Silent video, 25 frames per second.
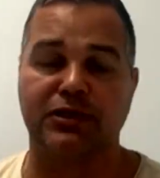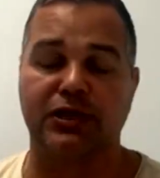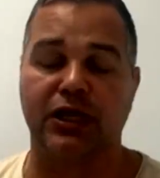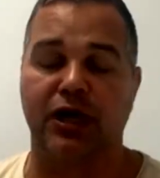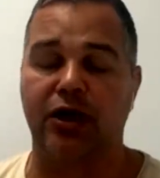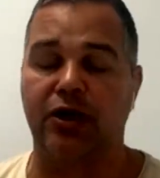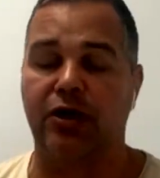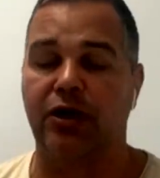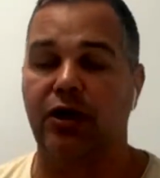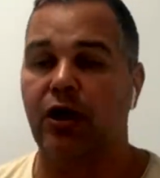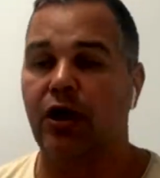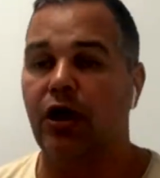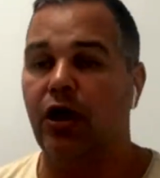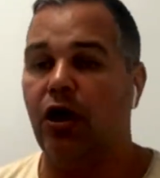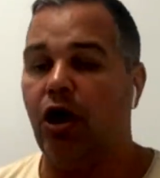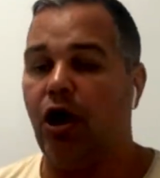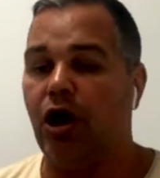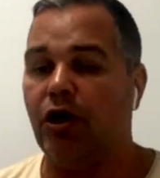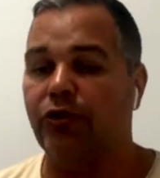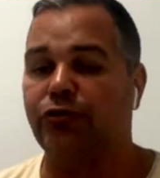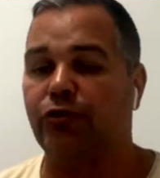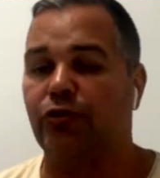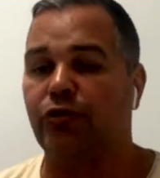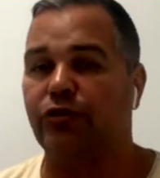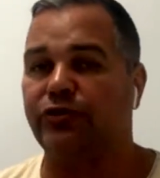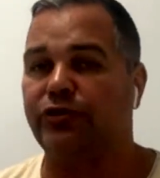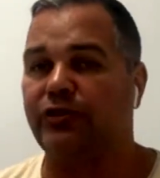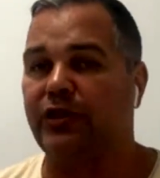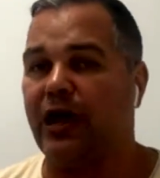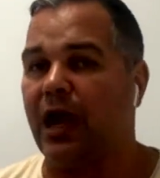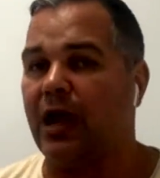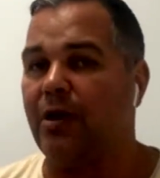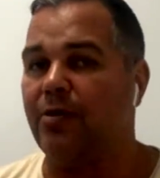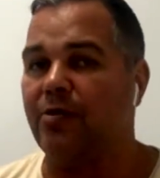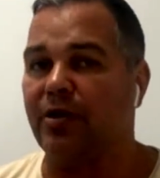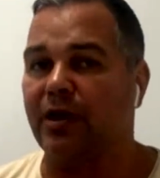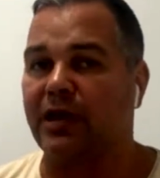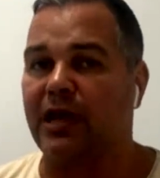So I thought
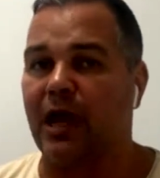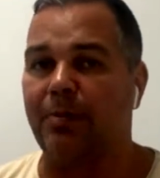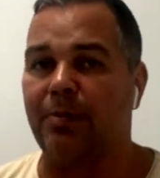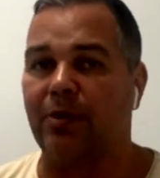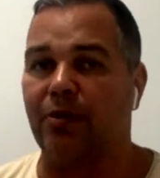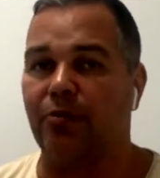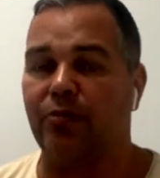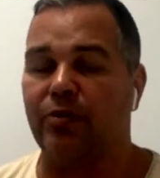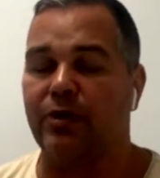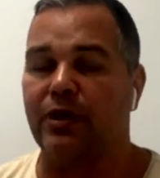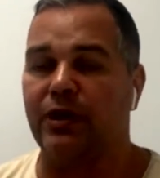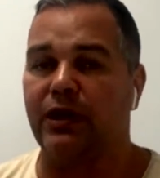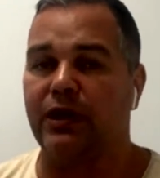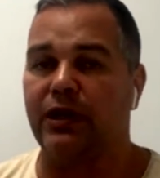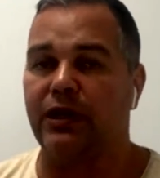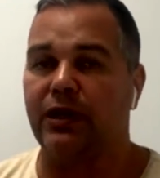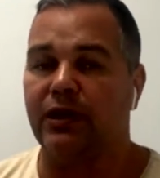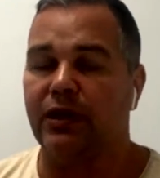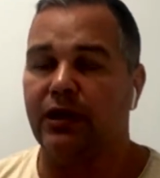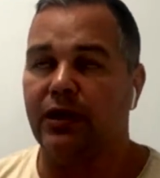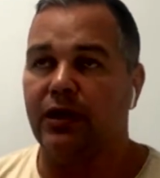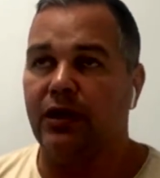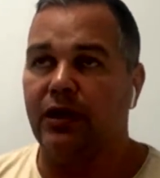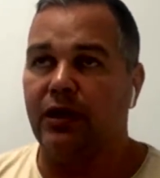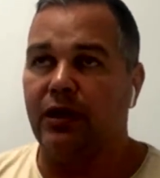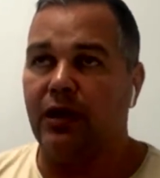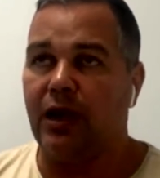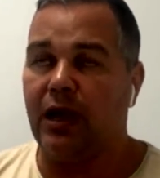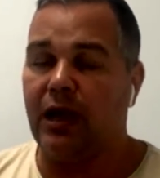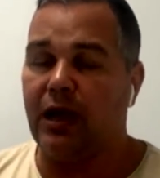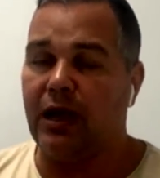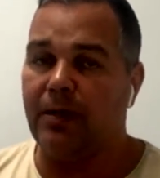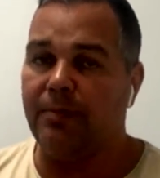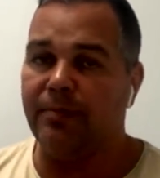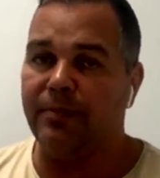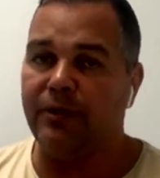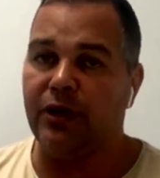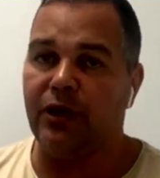they were a couple of really,
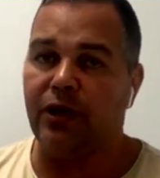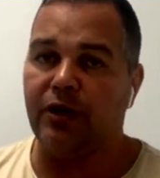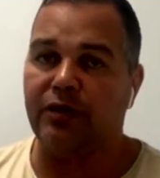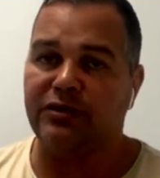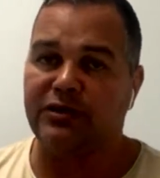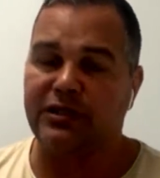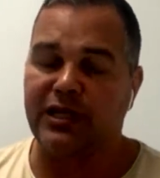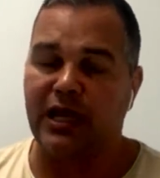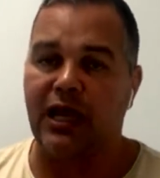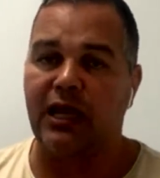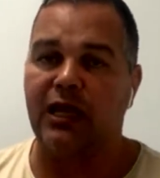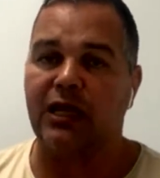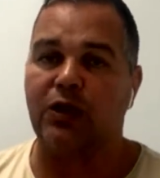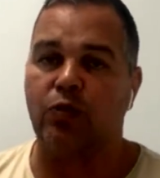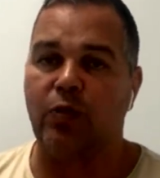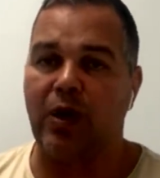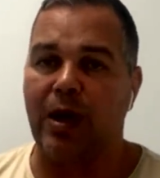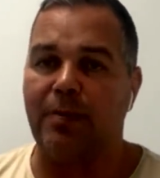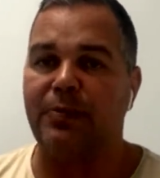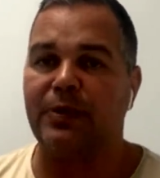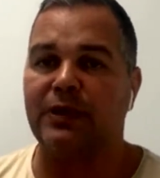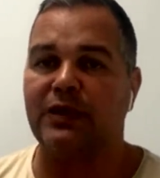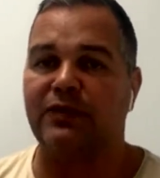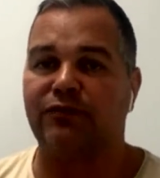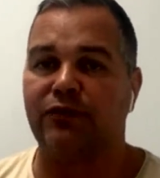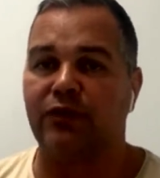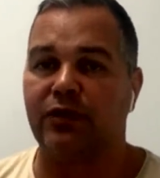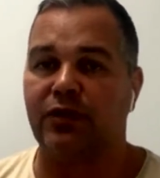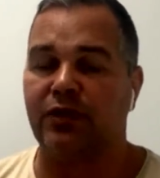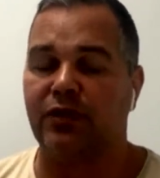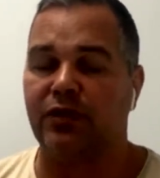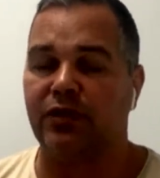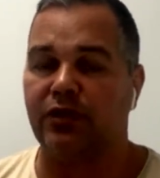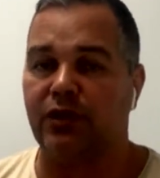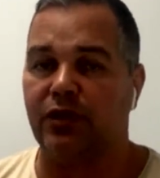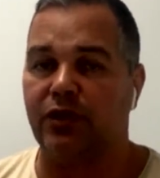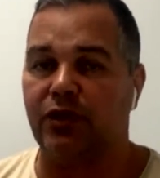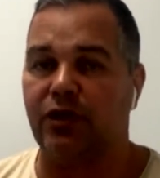um, you know, telling weapons for
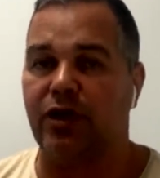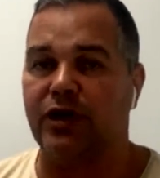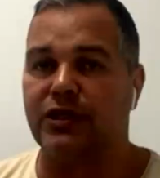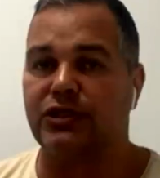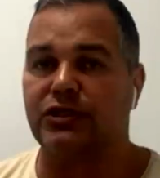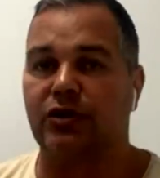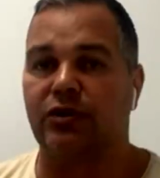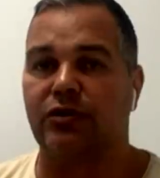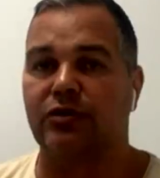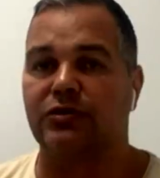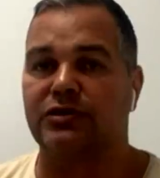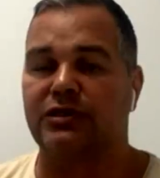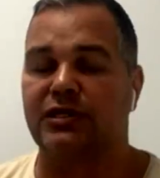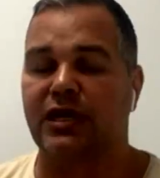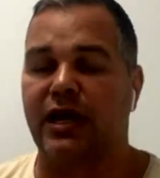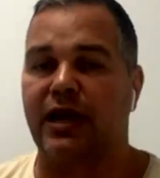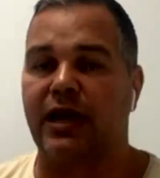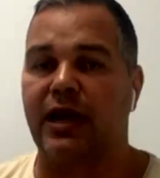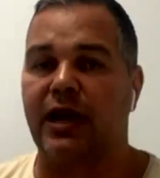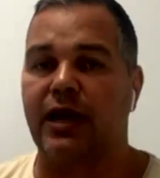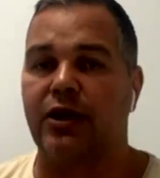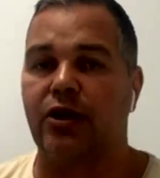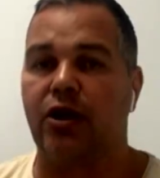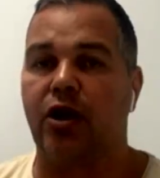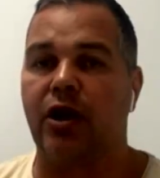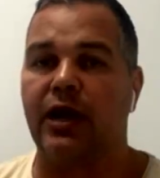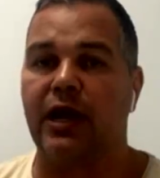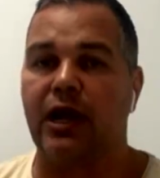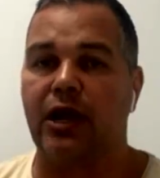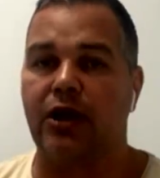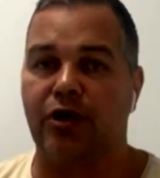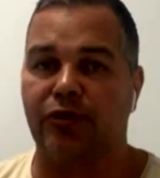the, the Knights on Saturday night.